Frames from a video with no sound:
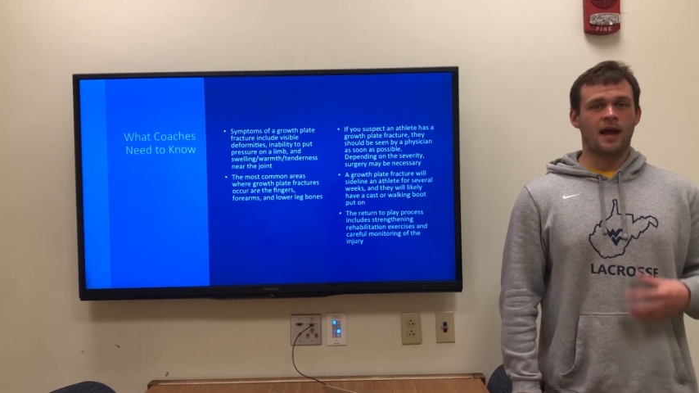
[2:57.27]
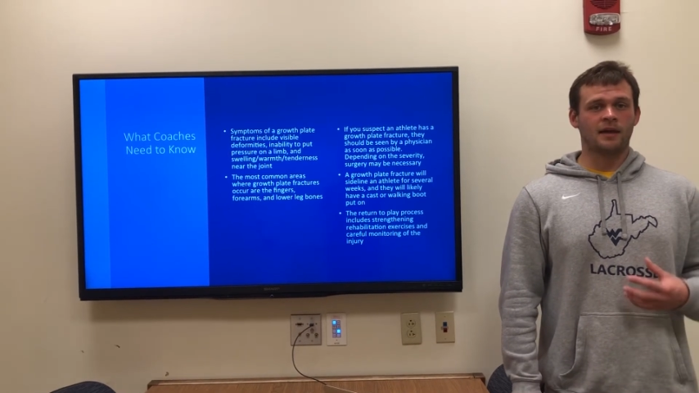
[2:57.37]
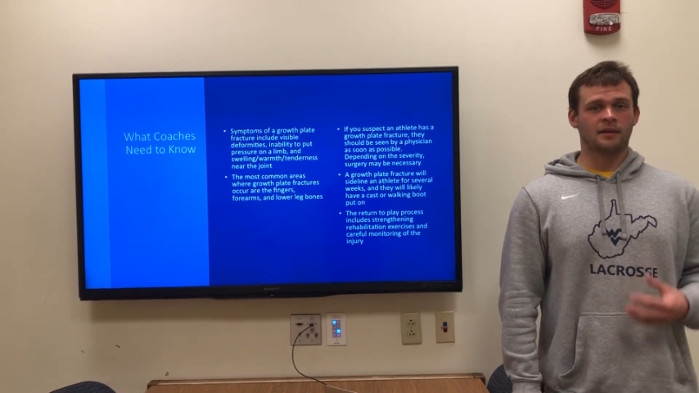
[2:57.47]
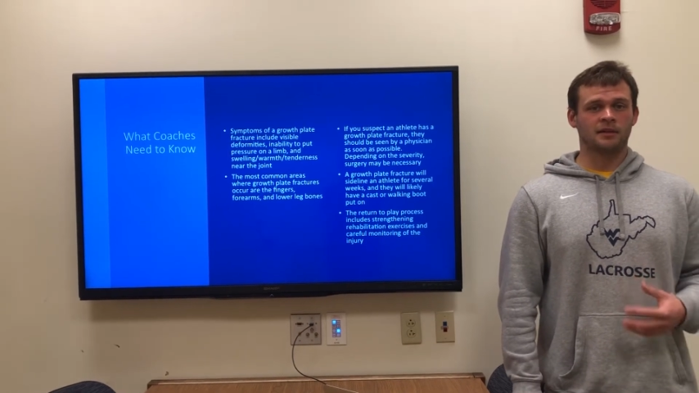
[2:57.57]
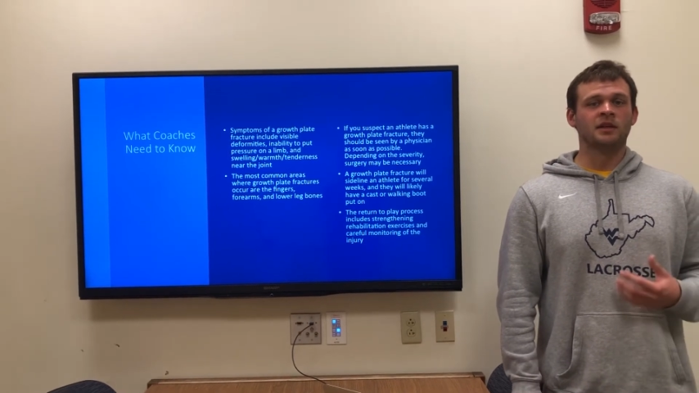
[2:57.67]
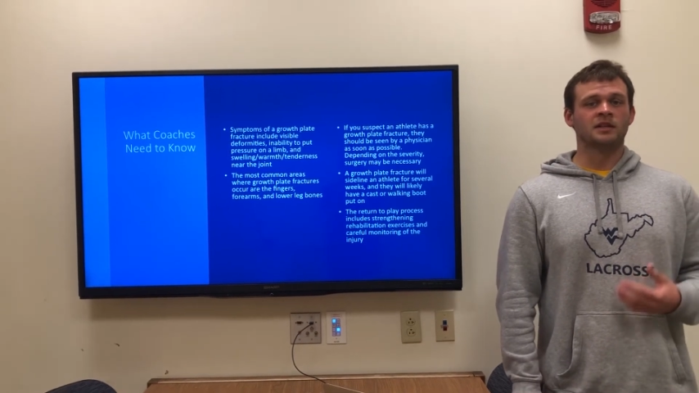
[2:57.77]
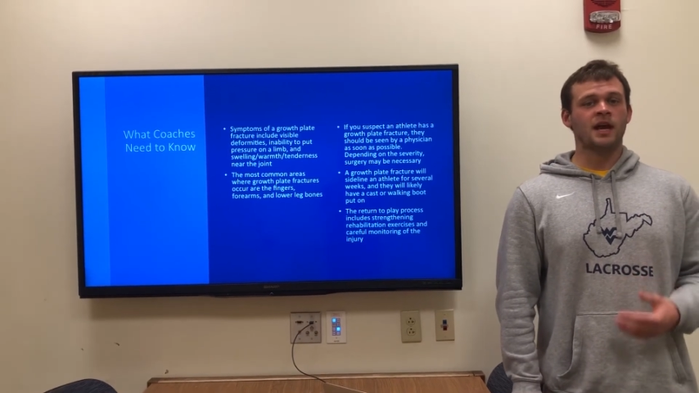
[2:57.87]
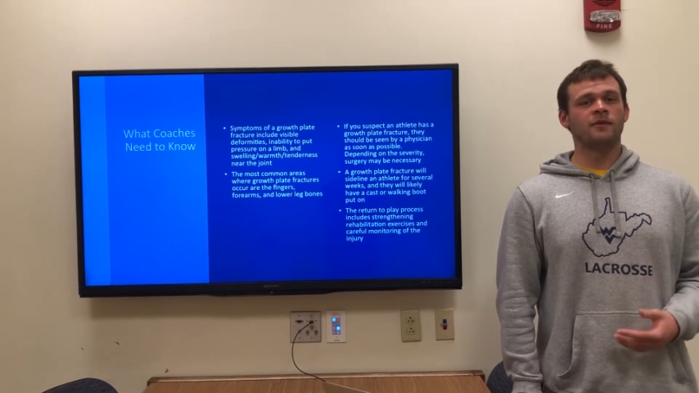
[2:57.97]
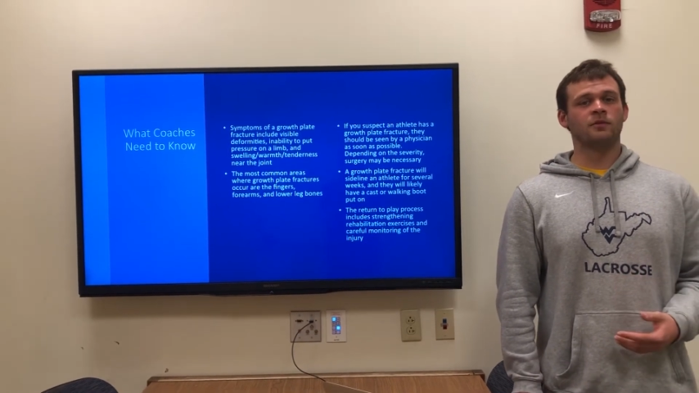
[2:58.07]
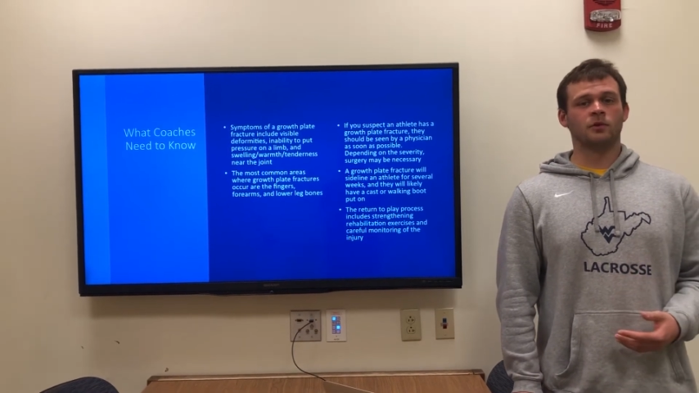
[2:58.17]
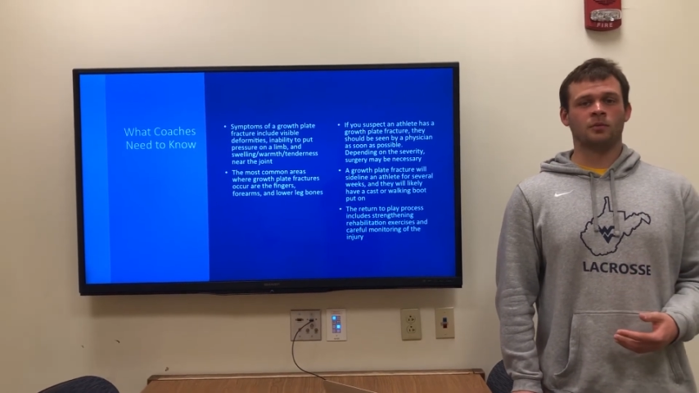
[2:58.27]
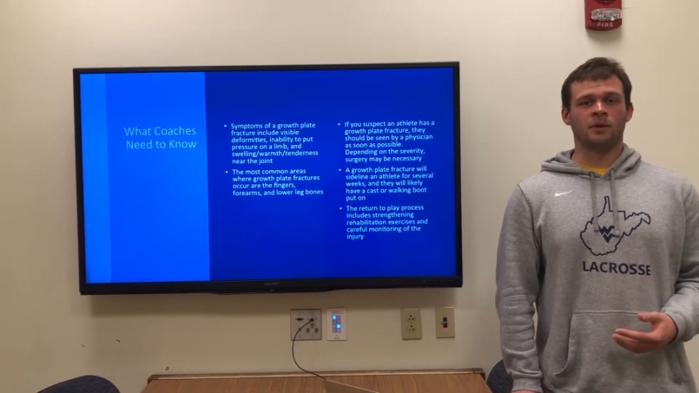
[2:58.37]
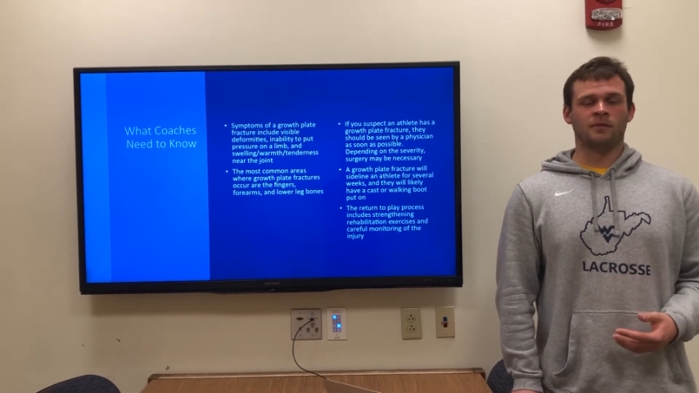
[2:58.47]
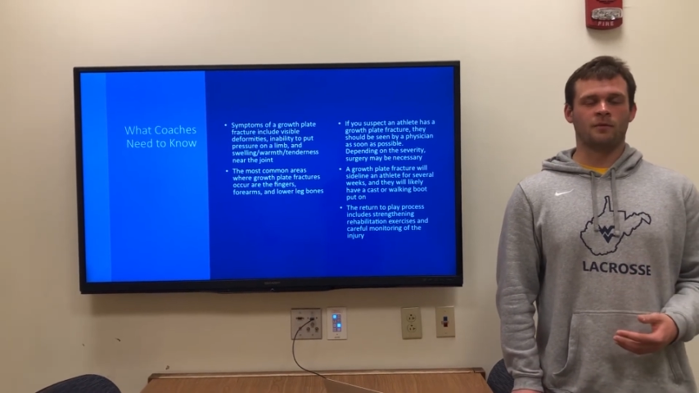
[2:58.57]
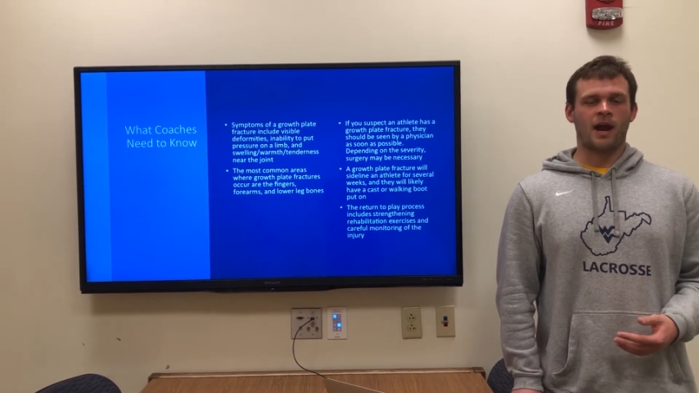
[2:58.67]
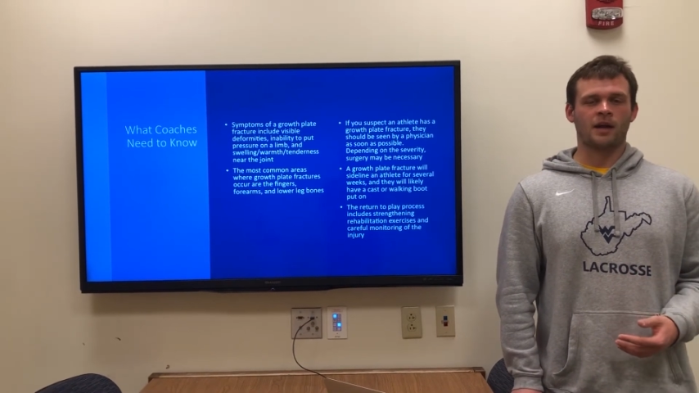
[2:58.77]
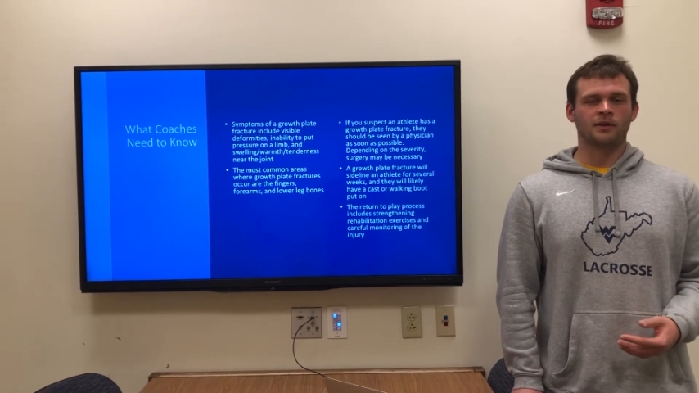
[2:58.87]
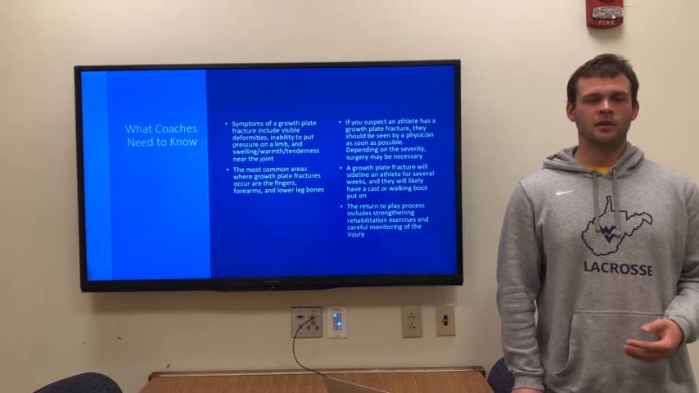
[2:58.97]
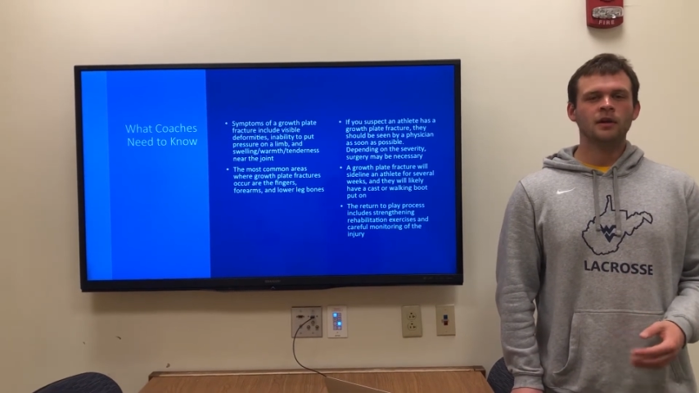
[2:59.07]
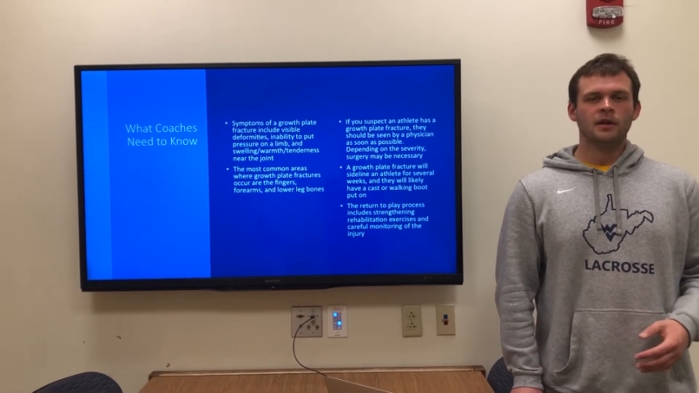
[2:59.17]
athlete does have a growth plate
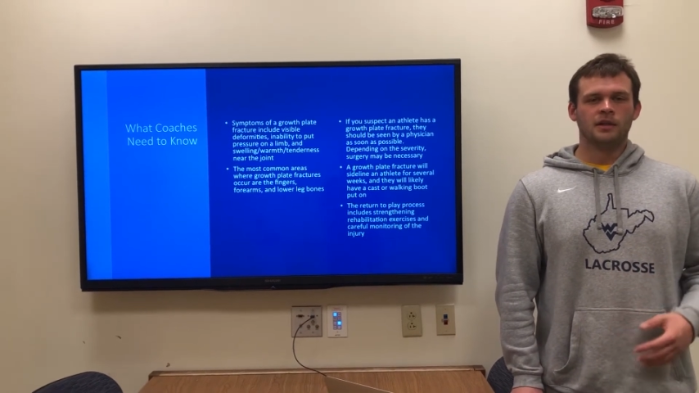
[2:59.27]
fracture,